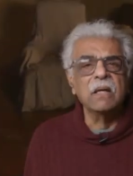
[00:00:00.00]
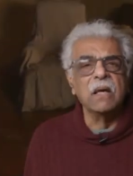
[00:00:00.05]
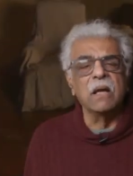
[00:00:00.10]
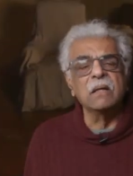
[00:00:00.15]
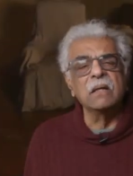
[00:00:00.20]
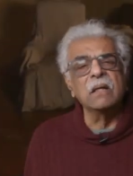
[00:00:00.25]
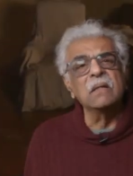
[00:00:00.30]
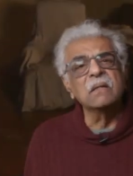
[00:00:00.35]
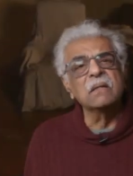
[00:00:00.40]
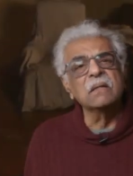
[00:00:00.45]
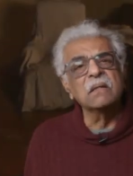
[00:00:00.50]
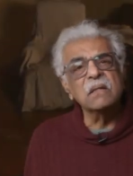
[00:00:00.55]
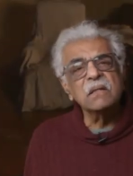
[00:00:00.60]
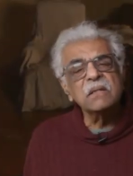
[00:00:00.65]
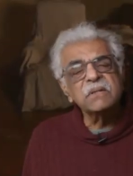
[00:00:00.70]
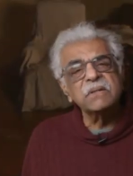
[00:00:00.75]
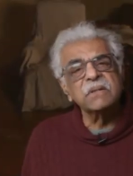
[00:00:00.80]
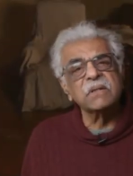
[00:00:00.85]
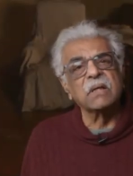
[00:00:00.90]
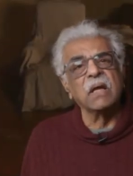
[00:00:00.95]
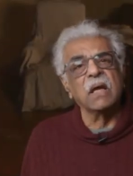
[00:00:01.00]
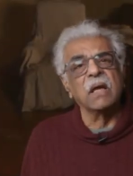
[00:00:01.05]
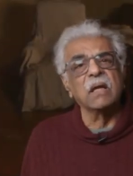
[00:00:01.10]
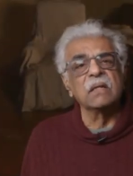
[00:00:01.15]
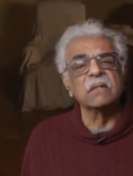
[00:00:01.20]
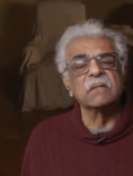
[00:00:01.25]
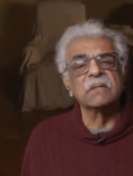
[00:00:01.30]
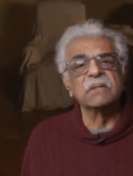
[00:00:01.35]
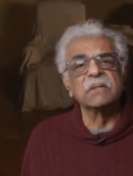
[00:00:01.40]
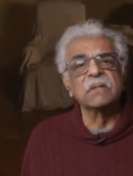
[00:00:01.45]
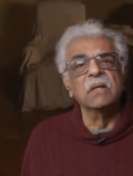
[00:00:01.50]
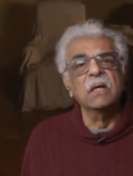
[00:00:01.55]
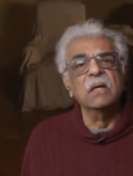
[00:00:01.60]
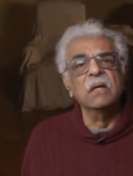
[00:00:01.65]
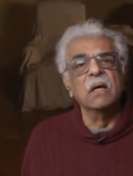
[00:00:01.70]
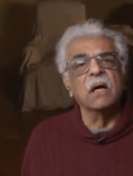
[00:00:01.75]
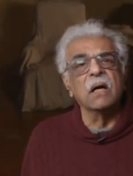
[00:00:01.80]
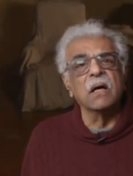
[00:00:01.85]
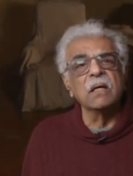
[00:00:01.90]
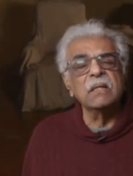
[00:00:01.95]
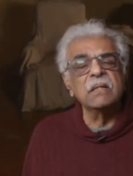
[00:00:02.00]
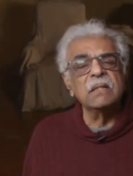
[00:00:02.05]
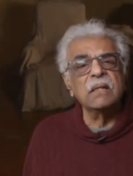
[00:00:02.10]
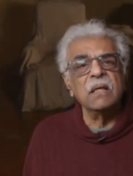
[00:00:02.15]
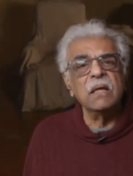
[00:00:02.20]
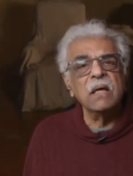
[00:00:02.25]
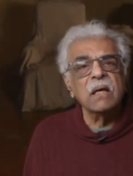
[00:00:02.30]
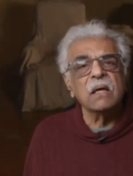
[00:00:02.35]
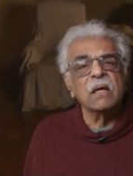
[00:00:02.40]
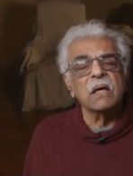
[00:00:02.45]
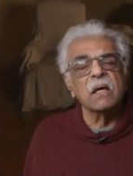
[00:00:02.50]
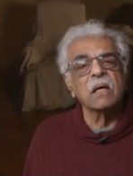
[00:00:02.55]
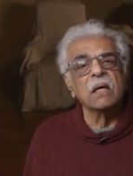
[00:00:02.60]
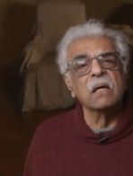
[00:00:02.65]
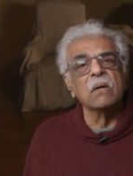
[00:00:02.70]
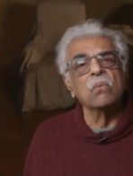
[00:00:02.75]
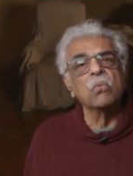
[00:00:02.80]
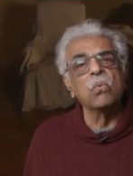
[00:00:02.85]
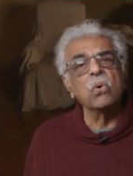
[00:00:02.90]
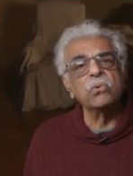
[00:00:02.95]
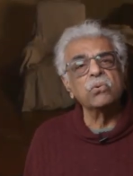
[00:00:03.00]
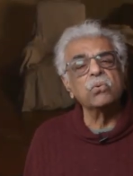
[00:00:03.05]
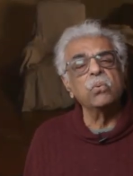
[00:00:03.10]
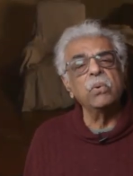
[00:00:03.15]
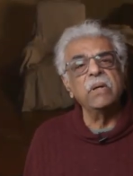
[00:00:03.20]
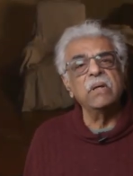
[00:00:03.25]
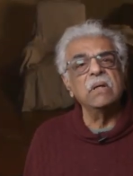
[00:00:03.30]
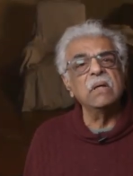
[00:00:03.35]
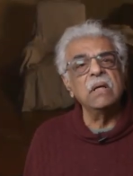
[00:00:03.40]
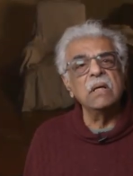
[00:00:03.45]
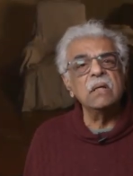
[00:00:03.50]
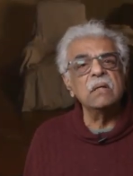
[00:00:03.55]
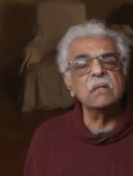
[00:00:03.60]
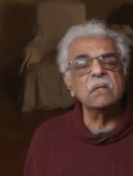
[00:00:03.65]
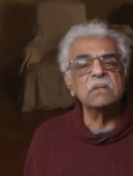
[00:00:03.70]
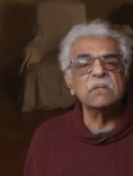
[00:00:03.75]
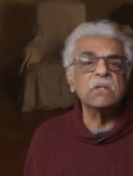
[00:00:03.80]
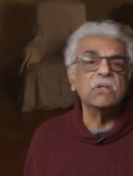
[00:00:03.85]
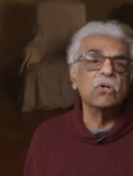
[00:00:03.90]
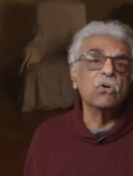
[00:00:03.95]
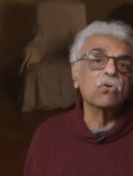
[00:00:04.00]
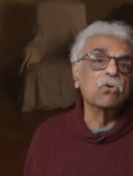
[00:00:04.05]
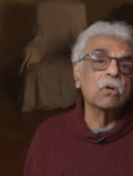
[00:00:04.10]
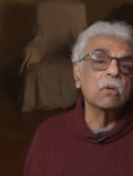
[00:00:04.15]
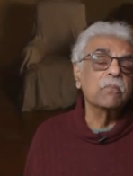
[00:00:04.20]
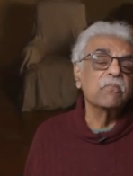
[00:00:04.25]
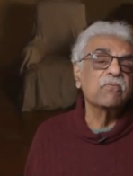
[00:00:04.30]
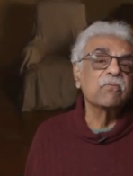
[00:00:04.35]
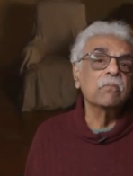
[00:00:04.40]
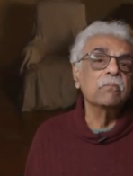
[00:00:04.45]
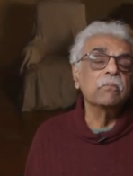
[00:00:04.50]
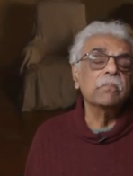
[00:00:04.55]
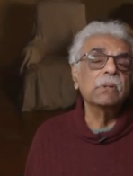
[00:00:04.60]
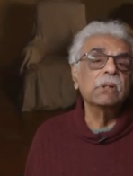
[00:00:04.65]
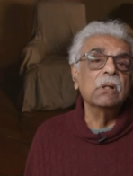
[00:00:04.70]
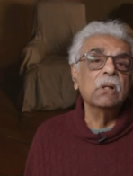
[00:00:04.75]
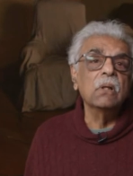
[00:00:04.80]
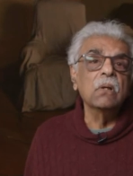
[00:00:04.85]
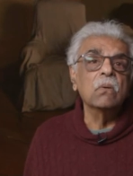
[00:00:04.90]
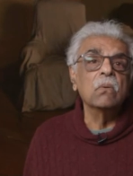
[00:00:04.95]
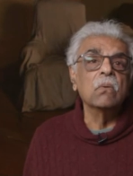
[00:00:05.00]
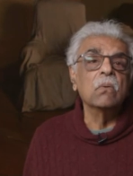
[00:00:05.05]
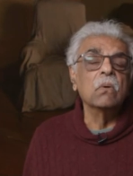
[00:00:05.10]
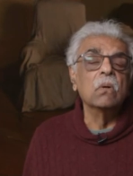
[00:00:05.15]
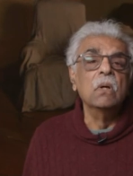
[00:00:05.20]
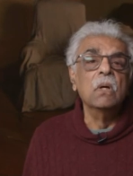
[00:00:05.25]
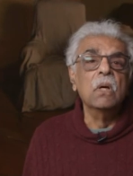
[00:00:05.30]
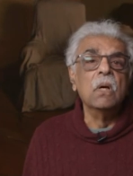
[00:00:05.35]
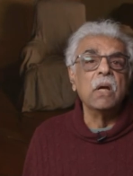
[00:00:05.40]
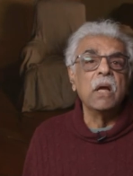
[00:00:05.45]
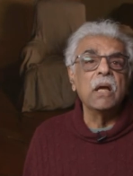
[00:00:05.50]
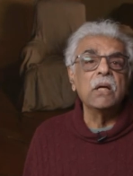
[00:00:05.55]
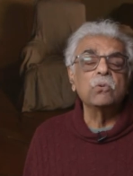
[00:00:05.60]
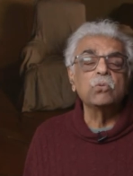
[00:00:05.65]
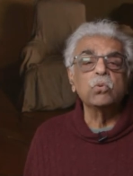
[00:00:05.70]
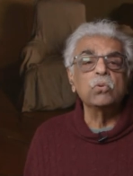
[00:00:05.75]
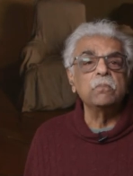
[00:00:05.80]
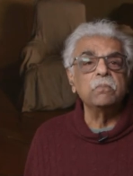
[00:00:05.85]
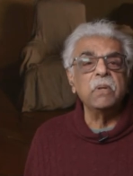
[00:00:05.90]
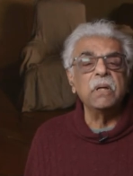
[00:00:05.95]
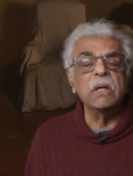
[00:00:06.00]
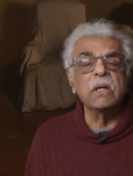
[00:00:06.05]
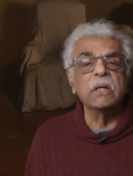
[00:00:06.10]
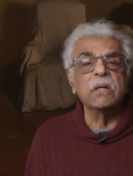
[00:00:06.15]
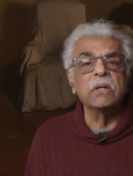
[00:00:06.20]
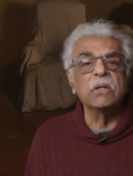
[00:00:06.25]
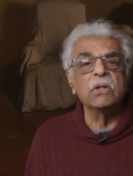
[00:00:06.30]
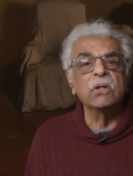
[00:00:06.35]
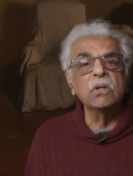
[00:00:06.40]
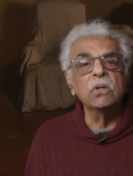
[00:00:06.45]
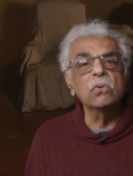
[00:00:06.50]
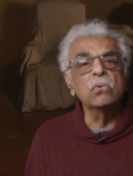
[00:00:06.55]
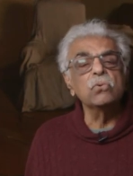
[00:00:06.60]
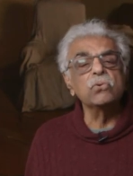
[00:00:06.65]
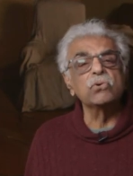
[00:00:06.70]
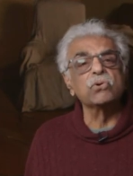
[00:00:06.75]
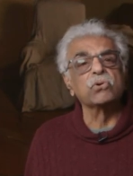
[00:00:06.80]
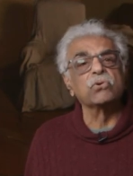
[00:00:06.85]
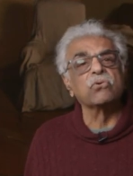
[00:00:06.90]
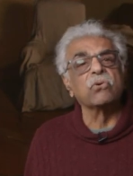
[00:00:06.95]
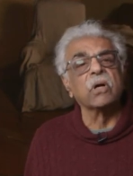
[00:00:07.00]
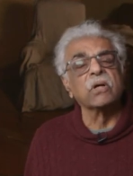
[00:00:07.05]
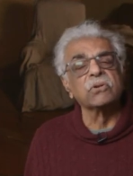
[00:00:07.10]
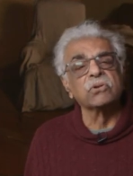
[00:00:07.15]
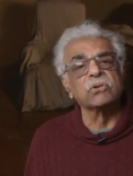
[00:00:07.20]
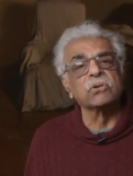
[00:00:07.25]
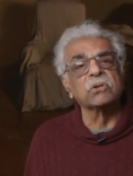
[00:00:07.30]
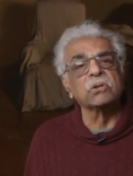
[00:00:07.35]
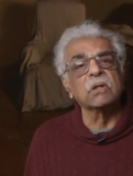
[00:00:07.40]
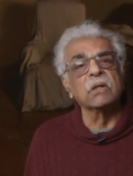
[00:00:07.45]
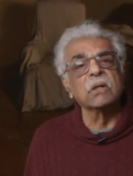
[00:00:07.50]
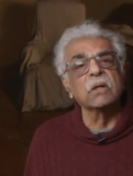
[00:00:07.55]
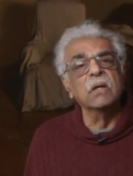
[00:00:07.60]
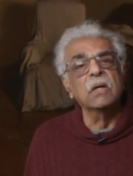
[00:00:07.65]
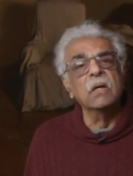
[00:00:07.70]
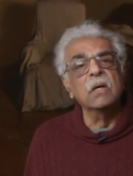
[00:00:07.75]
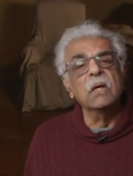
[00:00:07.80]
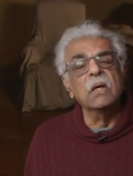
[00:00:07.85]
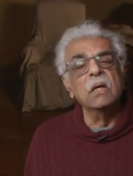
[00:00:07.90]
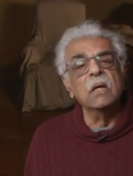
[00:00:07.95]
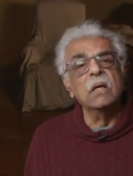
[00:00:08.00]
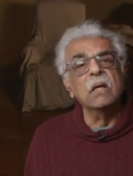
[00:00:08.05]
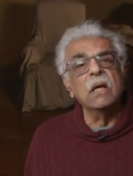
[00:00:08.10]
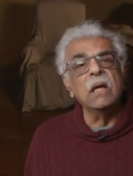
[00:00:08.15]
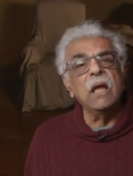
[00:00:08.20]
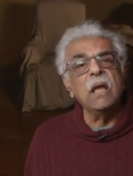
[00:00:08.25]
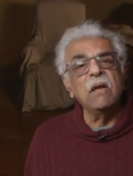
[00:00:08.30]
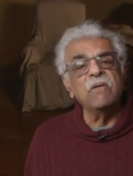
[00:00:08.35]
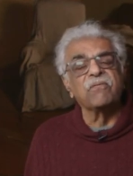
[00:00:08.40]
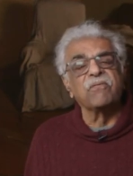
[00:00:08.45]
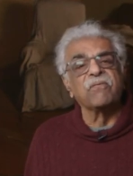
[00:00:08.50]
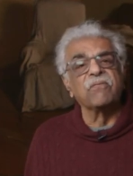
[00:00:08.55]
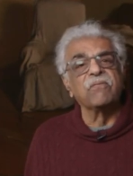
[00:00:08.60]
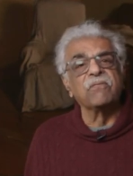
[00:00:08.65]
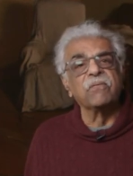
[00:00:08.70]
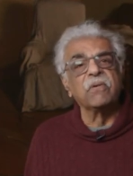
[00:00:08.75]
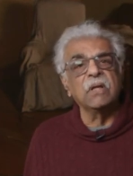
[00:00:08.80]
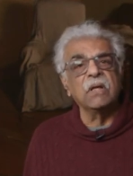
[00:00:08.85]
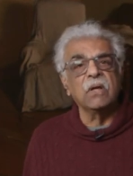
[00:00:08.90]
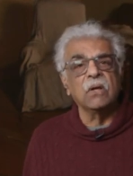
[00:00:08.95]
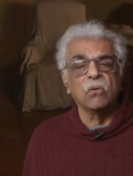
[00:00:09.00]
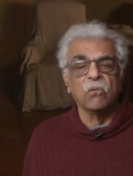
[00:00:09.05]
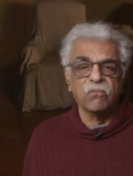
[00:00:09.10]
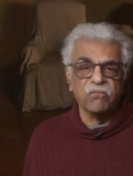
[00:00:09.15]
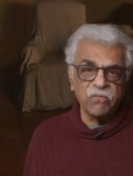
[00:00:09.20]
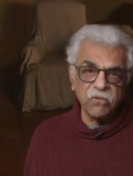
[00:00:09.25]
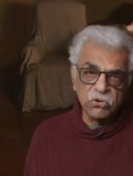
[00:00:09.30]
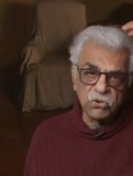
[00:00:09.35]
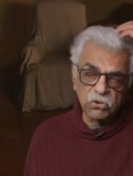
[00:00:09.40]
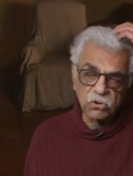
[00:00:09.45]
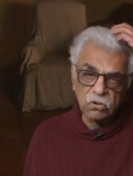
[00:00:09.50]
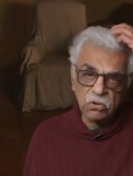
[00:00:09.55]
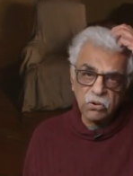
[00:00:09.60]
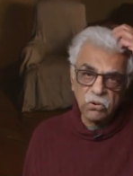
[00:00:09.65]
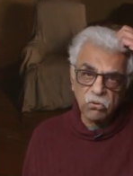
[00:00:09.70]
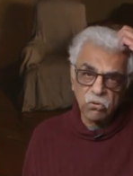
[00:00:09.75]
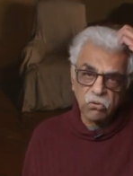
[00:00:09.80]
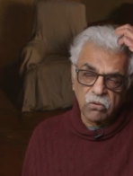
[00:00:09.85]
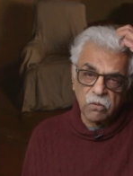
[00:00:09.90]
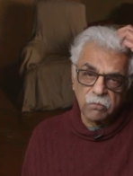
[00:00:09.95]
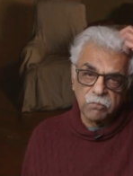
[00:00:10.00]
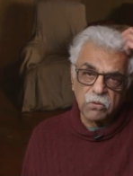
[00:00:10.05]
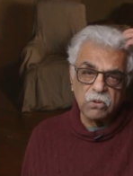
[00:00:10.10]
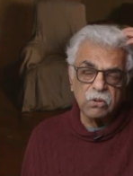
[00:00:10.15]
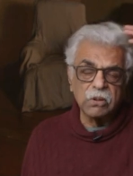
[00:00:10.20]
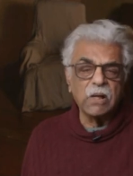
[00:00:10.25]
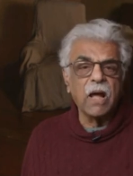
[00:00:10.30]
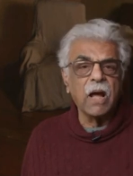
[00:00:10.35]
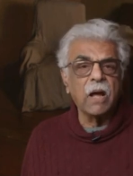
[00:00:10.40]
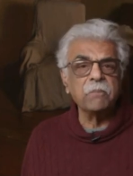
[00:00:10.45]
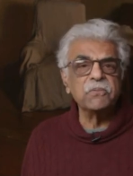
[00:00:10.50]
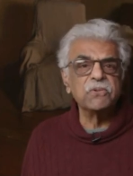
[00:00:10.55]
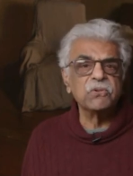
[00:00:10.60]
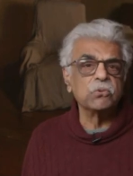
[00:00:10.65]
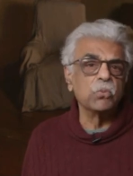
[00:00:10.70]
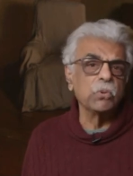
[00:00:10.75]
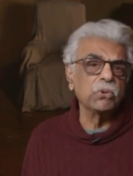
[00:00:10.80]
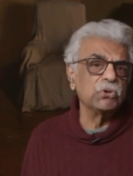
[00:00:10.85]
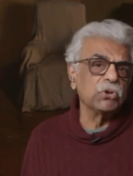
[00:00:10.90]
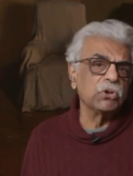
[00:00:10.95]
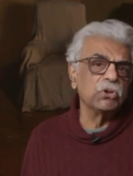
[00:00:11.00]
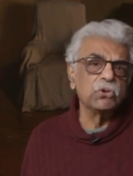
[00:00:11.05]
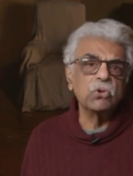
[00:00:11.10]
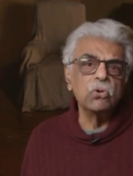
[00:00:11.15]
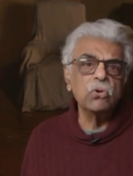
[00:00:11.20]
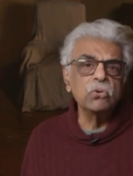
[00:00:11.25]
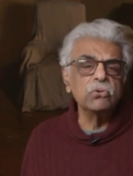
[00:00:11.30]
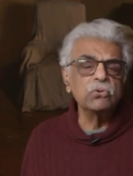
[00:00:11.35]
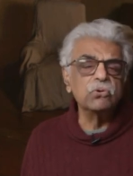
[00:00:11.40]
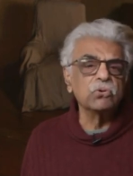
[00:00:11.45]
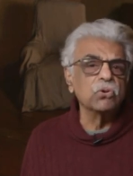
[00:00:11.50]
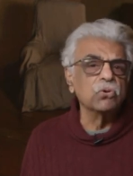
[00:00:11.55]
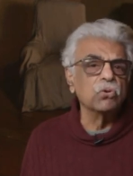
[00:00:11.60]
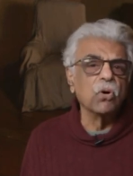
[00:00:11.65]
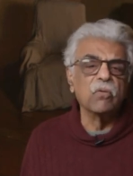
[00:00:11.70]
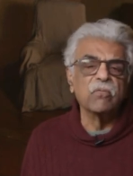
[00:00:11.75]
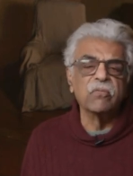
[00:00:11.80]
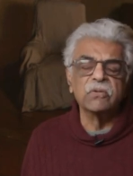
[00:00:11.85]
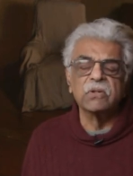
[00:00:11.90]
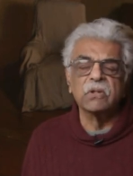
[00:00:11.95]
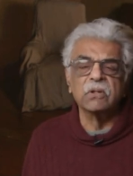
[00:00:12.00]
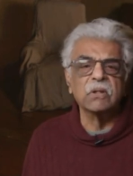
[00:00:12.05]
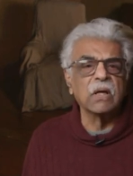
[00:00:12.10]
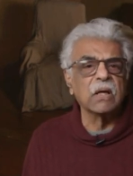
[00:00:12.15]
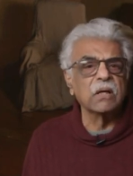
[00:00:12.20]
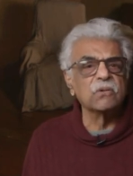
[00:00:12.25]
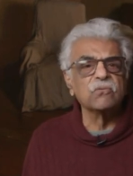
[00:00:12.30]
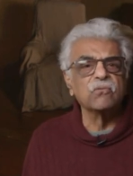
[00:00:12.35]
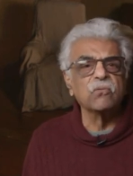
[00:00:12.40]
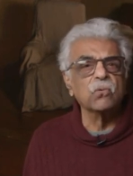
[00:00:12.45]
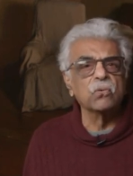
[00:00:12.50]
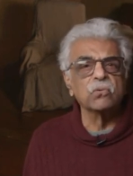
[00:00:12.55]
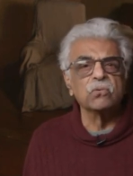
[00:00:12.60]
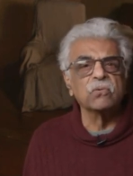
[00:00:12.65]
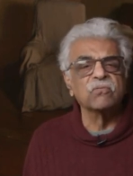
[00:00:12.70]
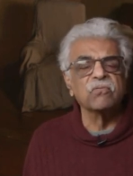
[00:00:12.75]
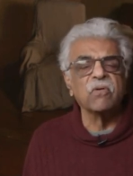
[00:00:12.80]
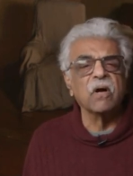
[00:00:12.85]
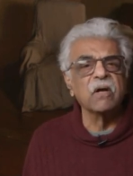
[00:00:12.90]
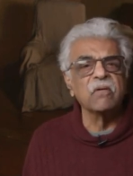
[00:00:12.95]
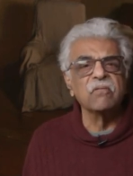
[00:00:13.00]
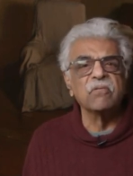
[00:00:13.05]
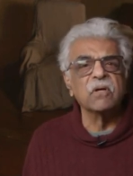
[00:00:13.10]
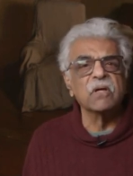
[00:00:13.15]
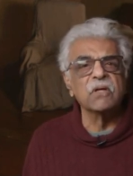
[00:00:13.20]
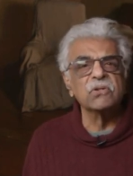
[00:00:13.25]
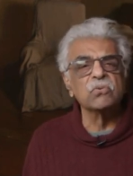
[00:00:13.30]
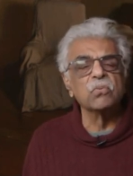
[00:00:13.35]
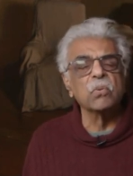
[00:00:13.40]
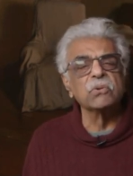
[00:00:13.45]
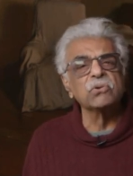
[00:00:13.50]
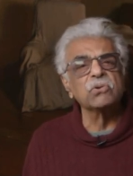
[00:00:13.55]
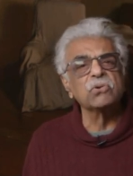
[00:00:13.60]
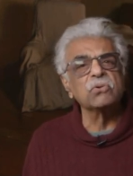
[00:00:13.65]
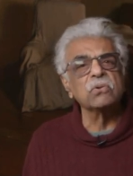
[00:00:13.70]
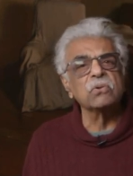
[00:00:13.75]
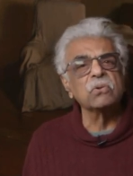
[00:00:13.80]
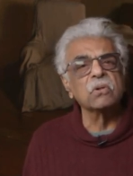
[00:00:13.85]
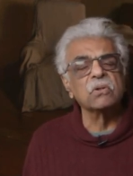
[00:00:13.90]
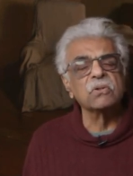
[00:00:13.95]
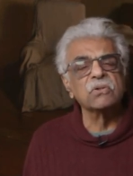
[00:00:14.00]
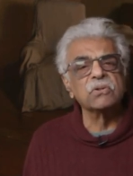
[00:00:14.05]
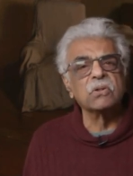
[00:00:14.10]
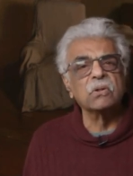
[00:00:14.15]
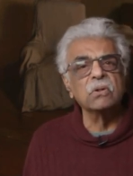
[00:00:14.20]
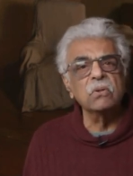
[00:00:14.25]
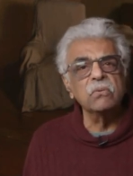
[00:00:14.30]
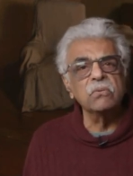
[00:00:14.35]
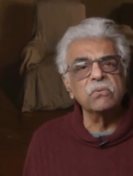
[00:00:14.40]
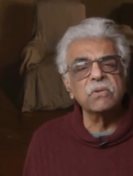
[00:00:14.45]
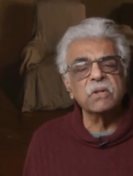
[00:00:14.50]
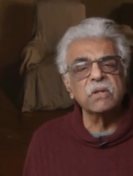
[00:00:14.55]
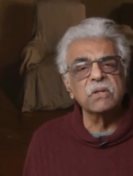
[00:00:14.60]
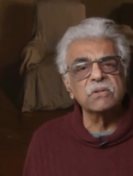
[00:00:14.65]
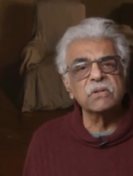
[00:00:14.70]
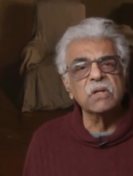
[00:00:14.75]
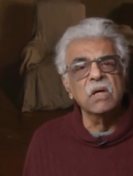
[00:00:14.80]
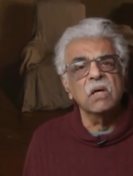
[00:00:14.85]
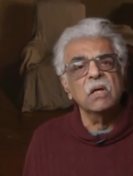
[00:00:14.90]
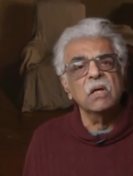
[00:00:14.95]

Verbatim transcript: And in this case, I think what we need is a Europe from below. It would be a huge tragedy if the official Europe collapsed, which it could do over the next 4 to 5 years. One shouldn't exclude this.